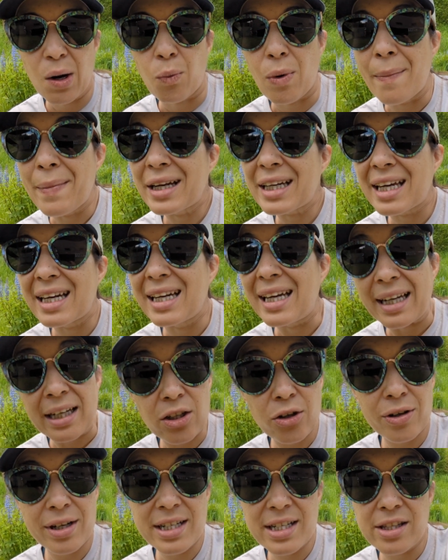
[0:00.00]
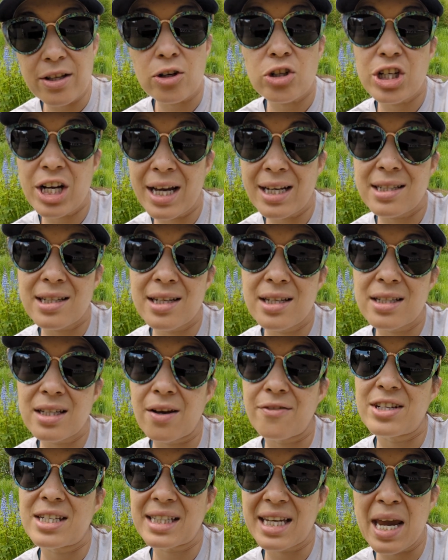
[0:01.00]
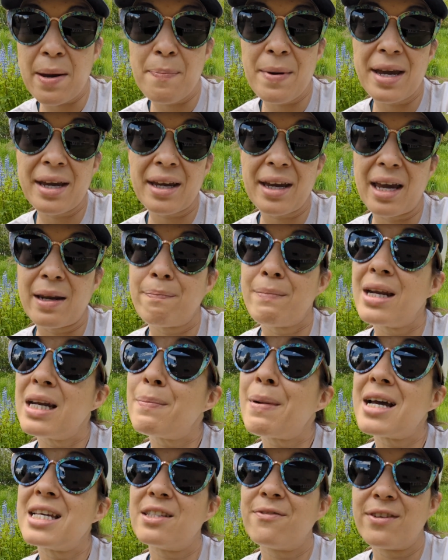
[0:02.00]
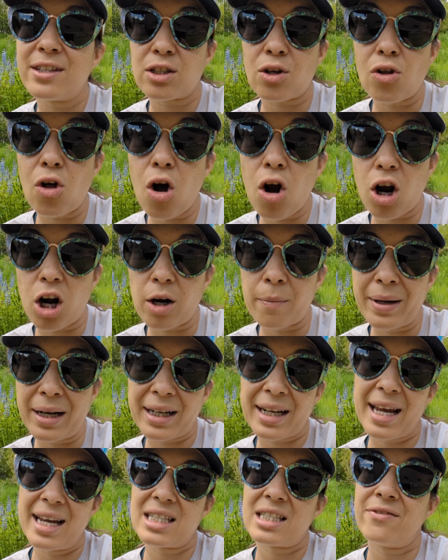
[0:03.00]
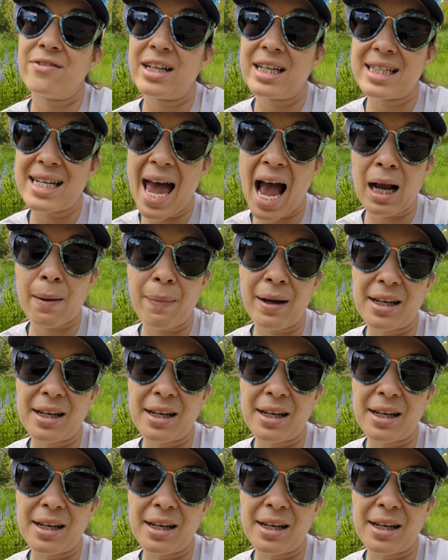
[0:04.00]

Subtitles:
women can increase their chances of escaping and minimize physical harm in case of an attack